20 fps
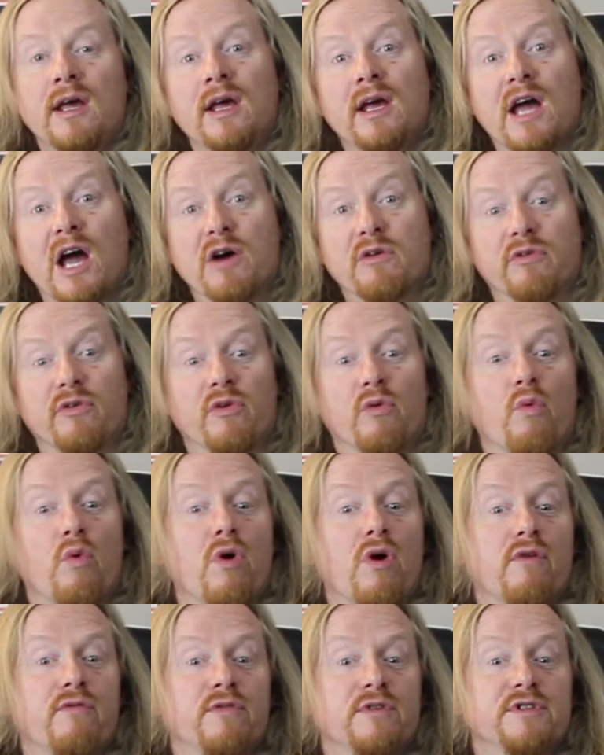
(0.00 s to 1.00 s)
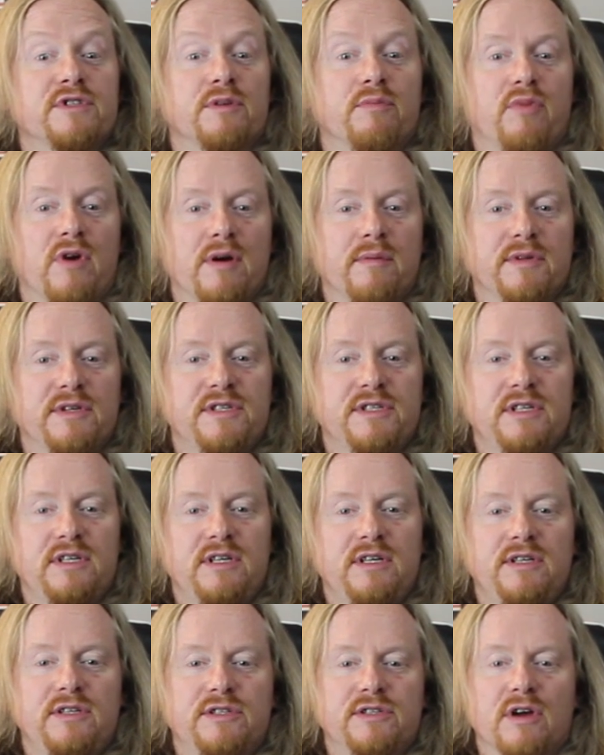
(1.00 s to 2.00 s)
However, the war for
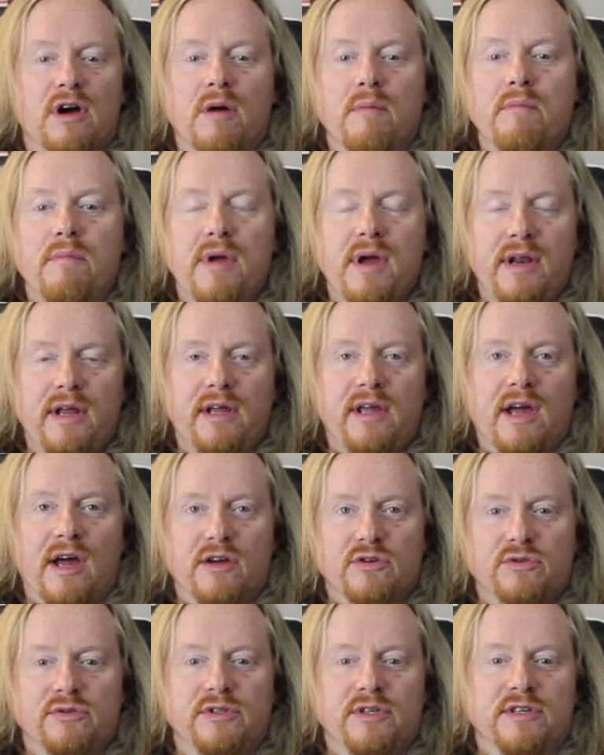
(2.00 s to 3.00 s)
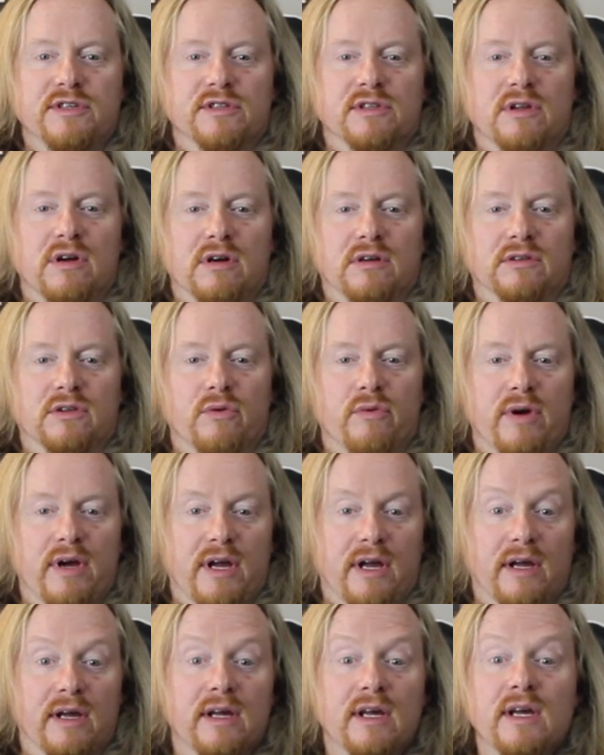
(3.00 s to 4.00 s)
supremacy saw many casualties along the
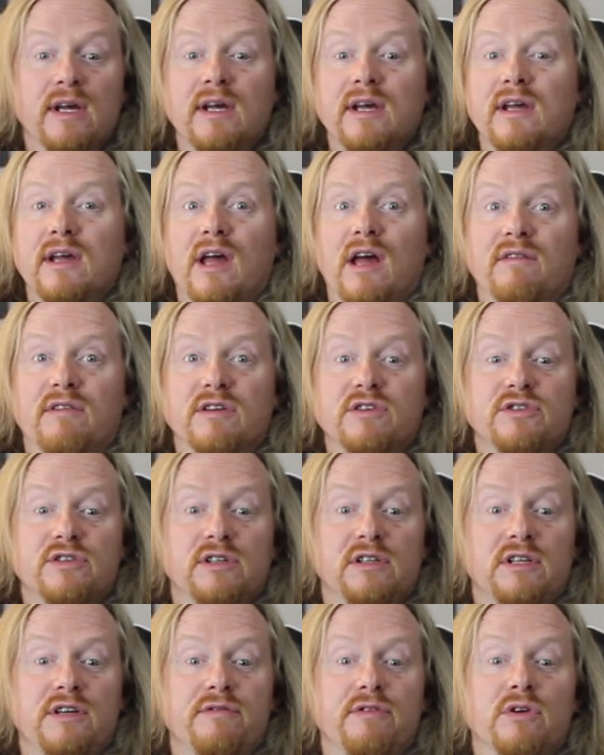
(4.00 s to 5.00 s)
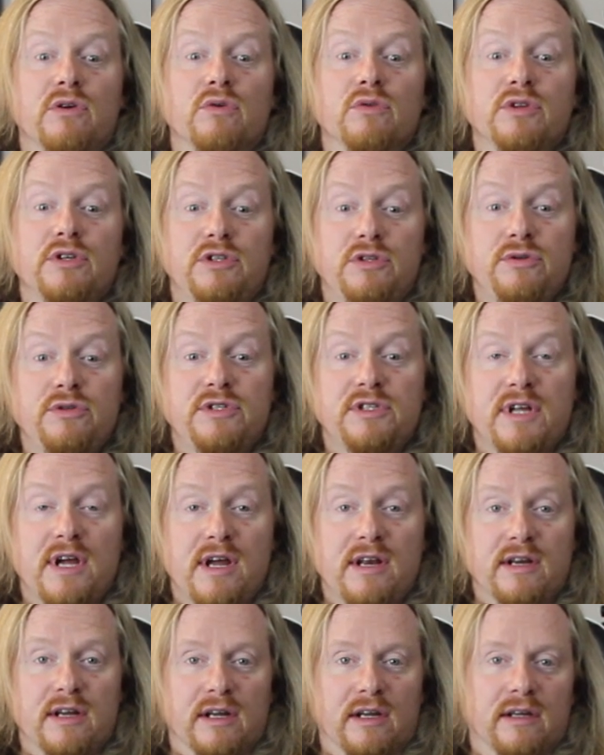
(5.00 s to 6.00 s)
way, eventually leaving only 2
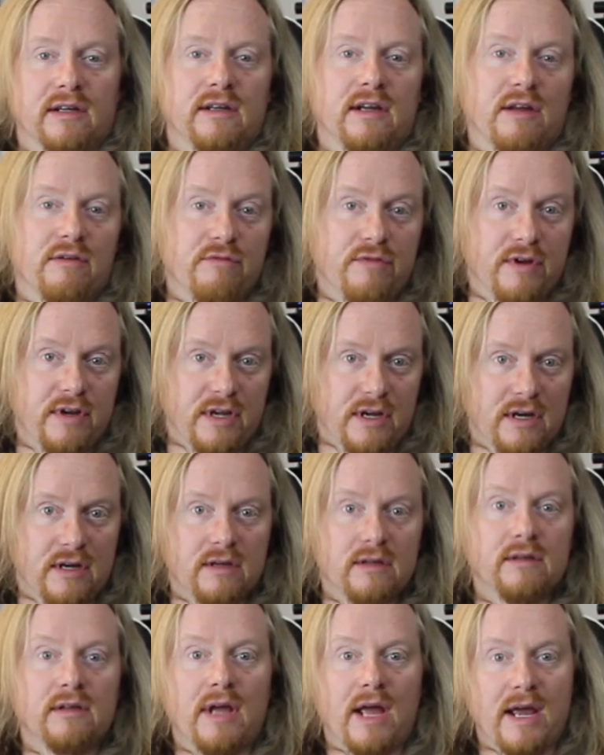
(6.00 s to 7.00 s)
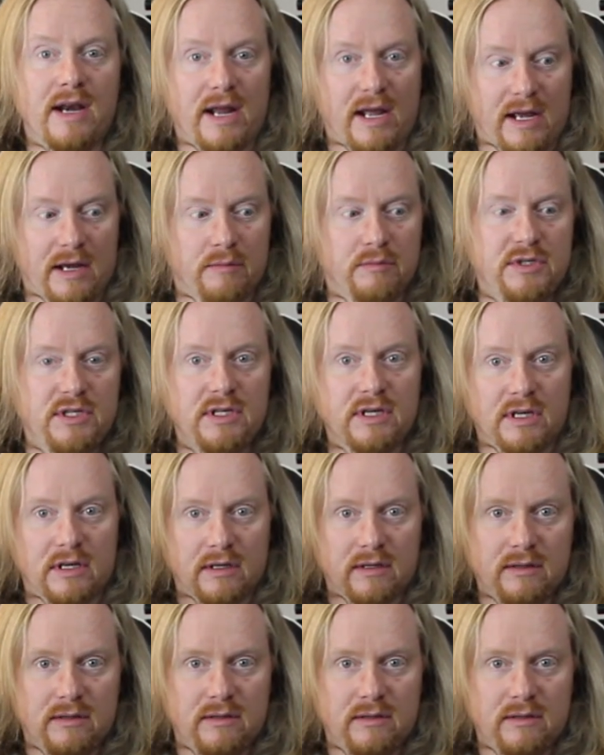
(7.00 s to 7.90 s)
standing, NVIDIA and AMD.